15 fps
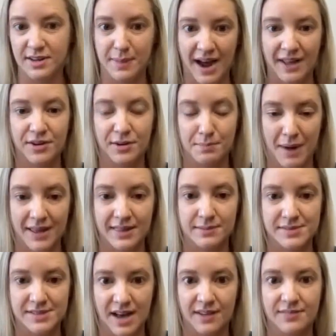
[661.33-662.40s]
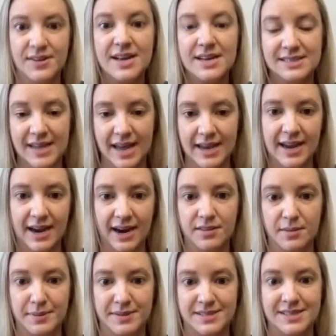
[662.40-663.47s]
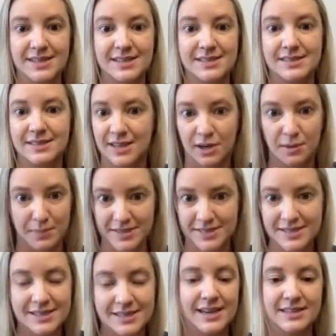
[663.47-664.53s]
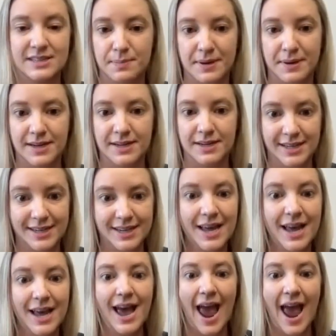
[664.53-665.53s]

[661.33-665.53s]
into the bathroom by themselves, take care of their business independently,